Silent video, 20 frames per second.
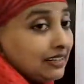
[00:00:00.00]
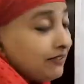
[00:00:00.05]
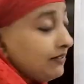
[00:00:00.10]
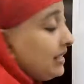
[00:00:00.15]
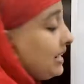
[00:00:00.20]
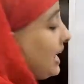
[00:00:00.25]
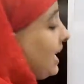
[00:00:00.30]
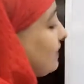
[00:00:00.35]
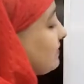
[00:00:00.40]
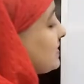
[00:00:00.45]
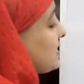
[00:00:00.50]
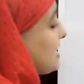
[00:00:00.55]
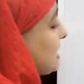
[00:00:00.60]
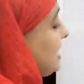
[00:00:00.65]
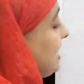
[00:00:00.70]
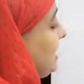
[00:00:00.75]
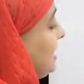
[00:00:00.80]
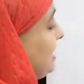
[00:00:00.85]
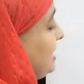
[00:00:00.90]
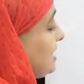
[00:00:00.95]
we have
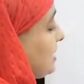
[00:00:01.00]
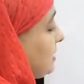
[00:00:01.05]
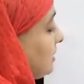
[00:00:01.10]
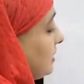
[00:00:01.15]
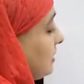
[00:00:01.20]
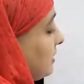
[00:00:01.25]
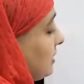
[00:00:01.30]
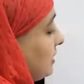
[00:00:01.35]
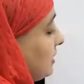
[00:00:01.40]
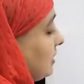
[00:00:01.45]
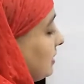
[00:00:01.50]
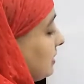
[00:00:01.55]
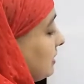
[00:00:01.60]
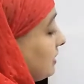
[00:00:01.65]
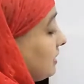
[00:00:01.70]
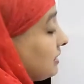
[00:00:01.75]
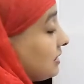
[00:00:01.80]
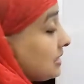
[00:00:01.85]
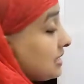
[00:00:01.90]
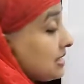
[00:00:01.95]
seen
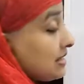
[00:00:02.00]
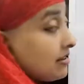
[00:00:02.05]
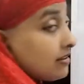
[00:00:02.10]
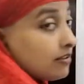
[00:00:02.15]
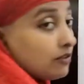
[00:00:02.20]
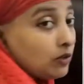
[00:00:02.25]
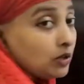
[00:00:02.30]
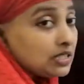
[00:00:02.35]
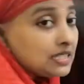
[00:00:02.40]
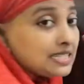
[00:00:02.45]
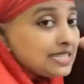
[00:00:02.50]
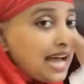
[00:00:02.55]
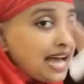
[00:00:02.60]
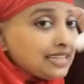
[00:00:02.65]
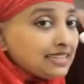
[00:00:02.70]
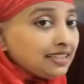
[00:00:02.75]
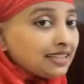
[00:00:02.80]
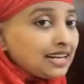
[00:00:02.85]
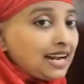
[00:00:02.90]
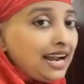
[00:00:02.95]
what is the
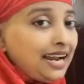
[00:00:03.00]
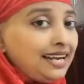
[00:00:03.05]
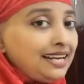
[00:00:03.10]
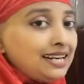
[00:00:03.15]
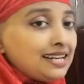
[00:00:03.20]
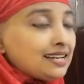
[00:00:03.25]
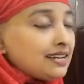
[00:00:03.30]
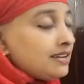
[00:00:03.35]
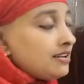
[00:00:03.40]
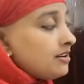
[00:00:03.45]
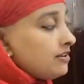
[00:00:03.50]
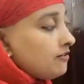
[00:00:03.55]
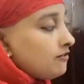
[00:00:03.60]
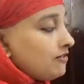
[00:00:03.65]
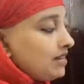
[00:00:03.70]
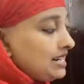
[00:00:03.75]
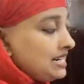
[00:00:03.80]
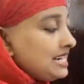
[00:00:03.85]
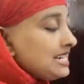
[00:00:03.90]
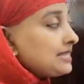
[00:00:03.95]
other kind.
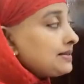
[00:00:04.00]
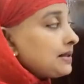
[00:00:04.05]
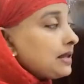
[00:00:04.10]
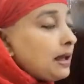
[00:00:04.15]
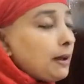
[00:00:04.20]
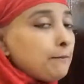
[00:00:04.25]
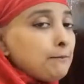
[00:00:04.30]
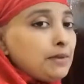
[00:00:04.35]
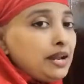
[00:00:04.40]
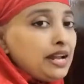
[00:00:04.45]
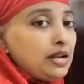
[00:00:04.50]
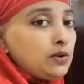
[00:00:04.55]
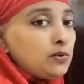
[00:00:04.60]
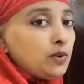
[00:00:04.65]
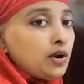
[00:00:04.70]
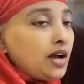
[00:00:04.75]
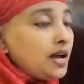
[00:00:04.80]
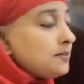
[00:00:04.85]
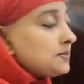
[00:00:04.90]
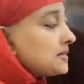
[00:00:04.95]
One is main
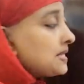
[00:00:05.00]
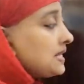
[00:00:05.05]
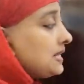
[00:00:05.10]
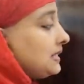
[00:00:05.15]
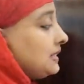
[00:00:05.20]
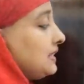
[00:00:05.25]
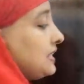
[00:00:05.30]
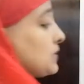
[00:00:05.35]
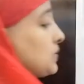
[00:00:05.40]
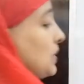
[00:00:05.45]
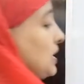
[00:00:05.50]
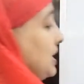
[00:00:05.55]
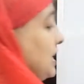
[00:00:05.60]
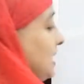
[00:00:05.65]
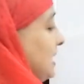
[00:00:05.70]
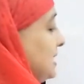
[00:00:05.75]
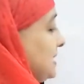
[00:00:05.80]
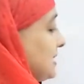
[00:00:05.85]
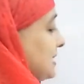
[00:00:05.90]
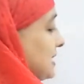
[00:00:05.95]
verbs, this one
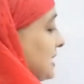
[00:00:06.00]
is